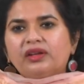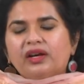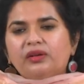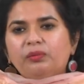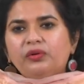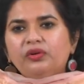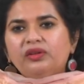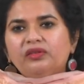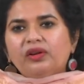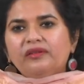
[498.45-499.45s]
a report
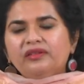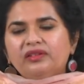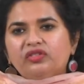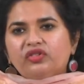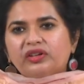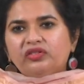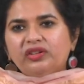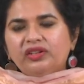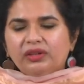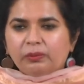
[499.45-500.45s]
is always
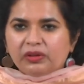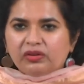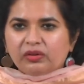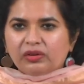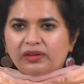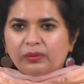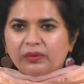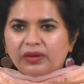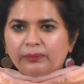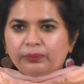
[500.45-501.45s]
structured in a particular
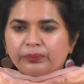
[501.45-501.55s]
way.